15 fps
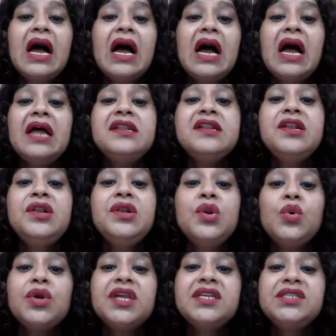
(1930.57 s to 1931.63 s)
and
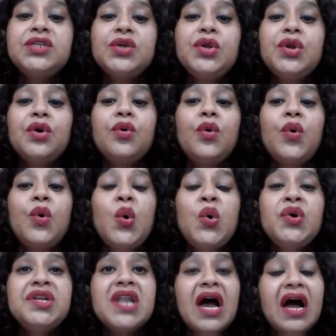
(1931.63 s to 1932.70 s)
look into your
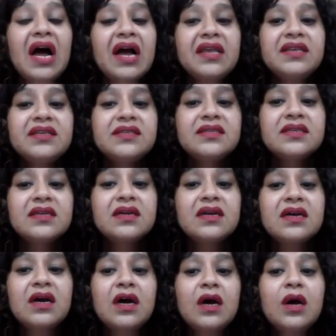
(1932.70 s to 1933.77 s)
own eyes.
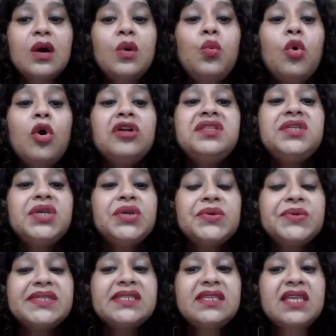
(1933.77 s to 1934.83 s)
What do you
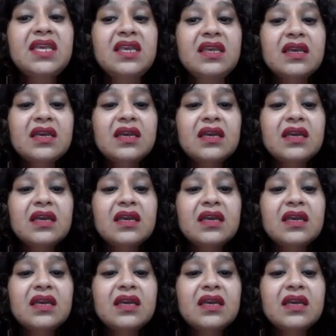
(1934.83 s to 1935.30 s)
see?